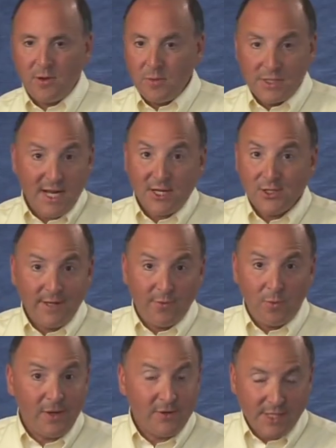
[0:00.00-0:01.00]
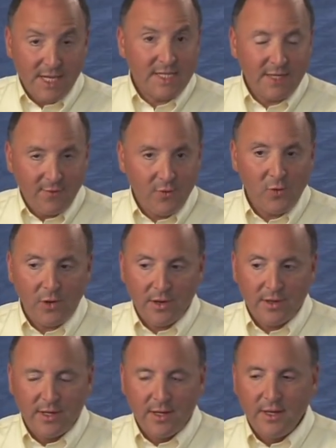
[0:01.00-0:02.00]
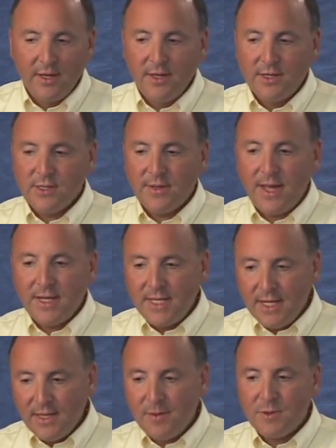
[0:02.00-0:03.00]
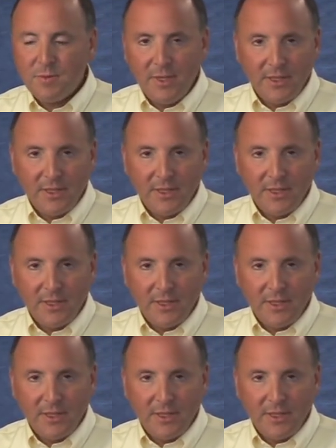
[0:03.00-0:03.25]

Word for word: was actually for Windows NT4. So that DLL was being